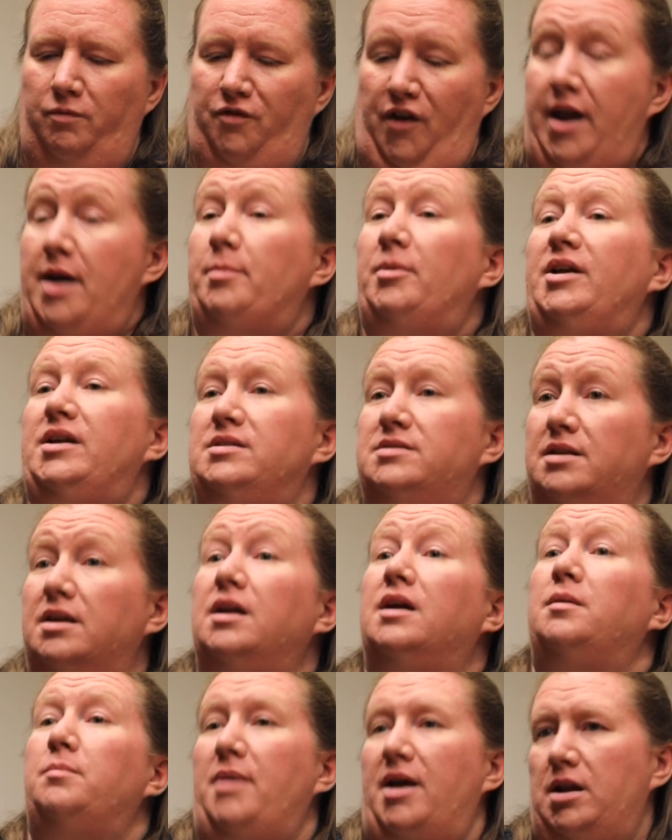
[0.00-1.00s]
families that
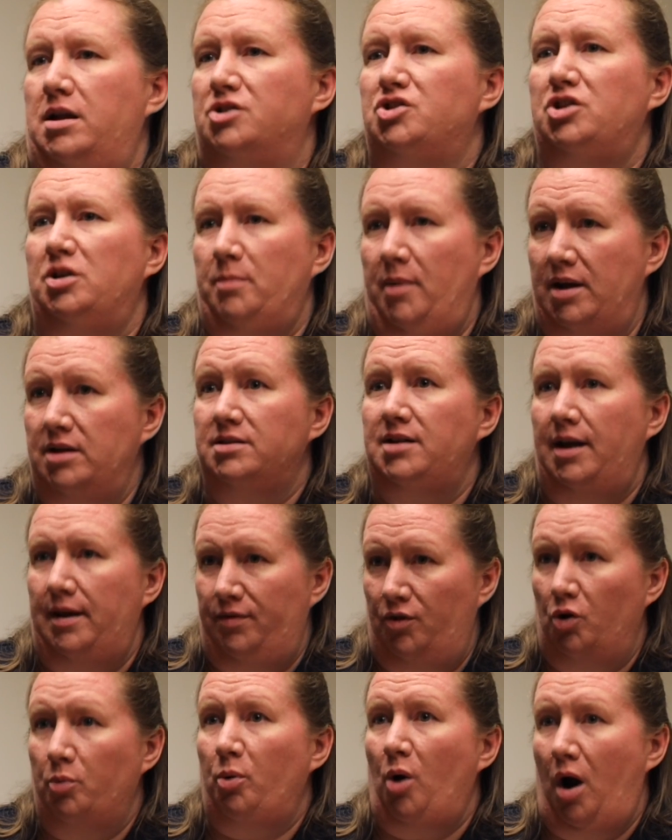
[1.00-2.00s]
had managed to maintain
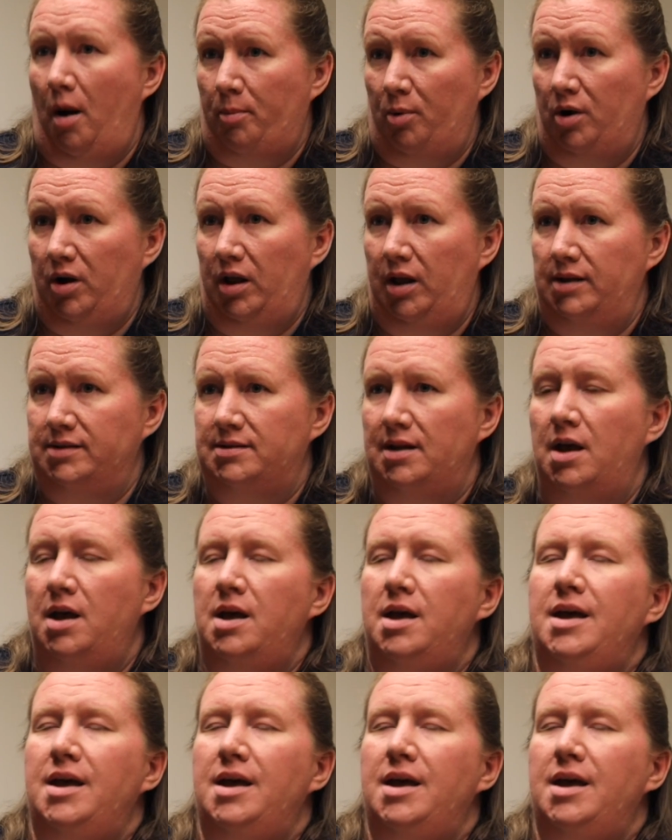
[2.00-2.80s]
their properties.